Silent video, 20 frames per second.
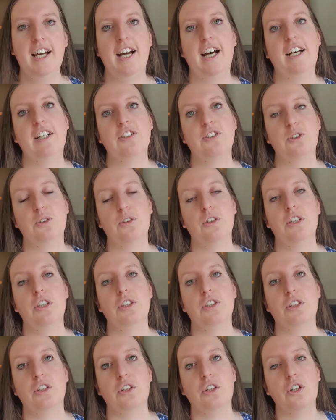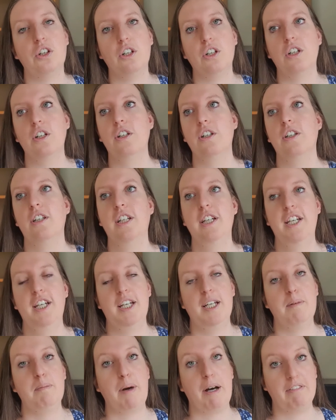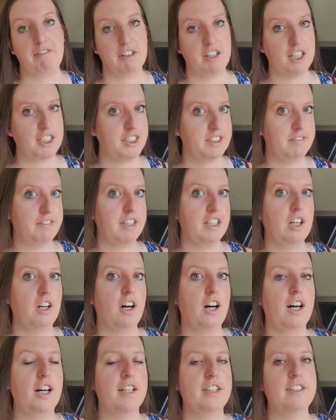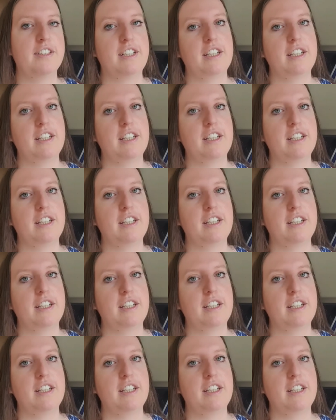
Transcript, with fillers: I saw this girl in my philosophy class,